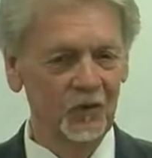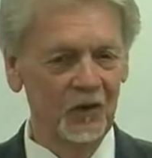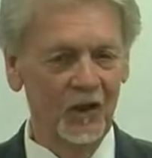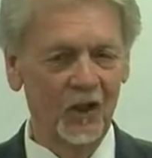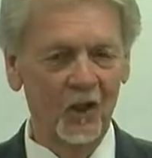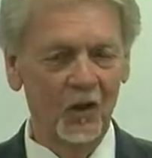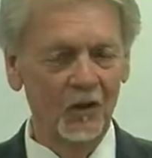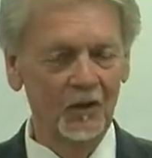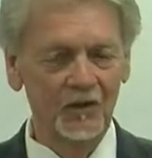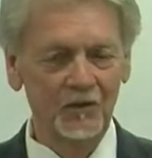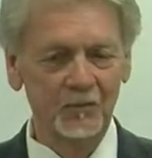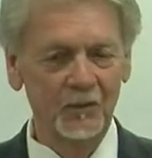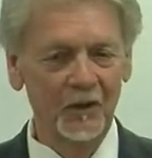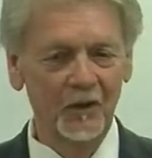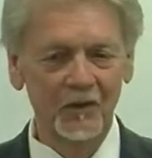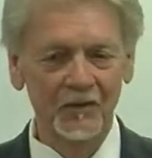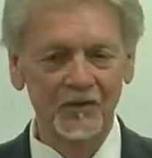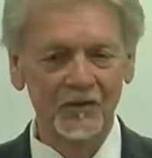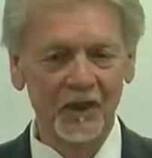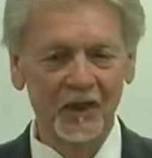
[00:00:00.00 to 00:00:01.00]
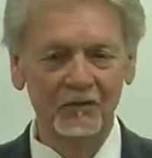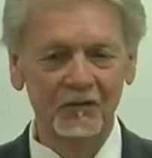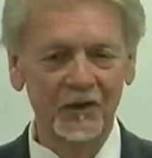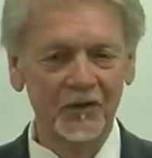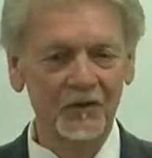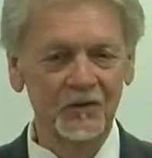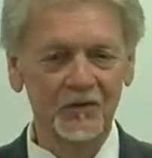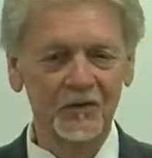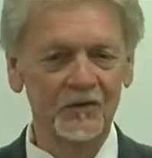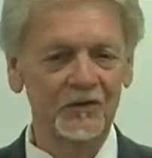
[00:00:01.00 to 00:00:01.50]
we all experience
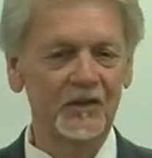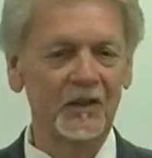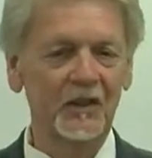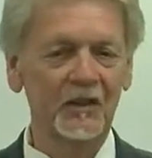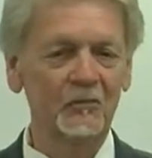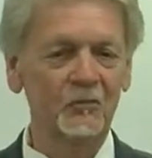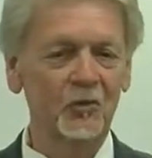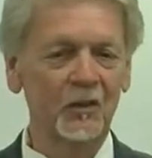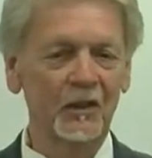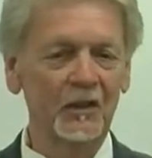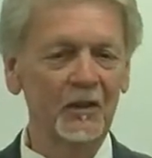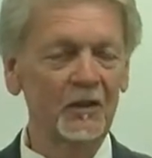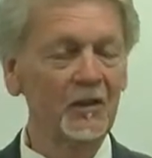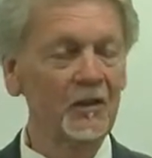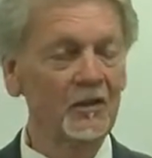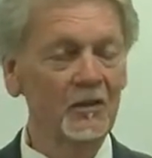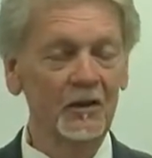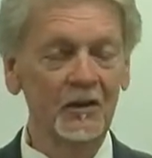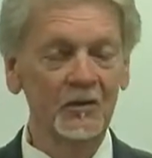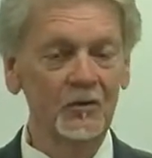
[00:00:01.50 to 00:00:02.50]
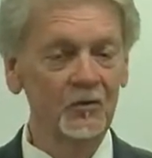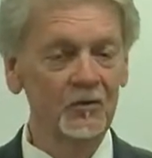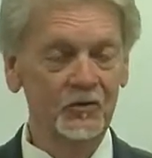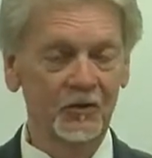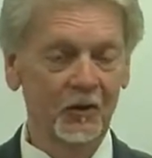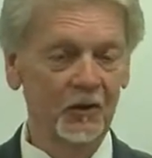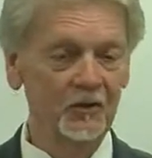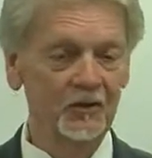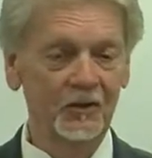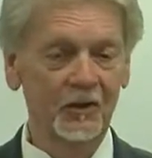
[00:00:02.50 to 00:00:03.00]
salvation the same way. Then you
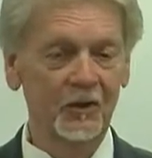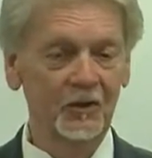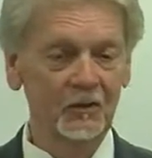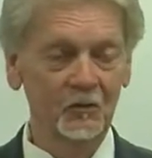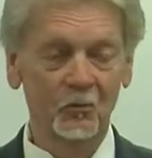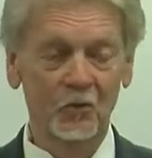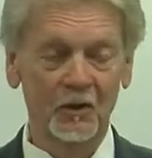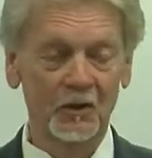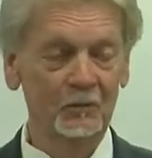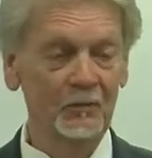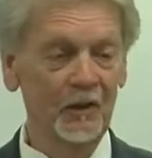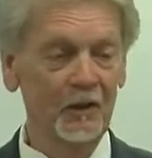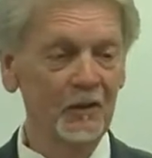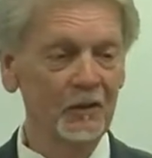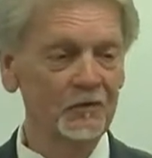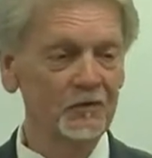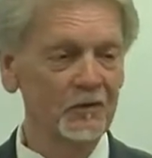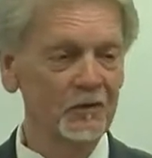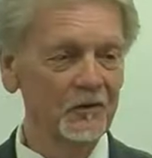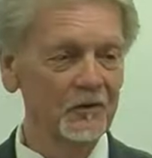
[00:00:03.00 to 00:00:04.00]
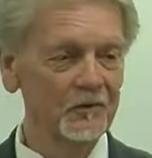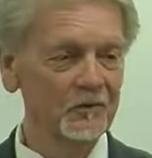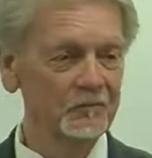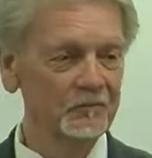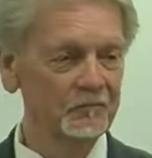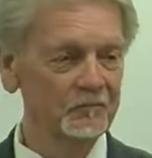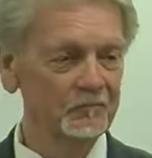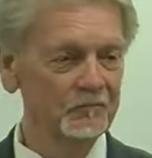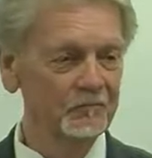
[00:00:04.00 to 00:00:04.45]
start telling them what a marriage is.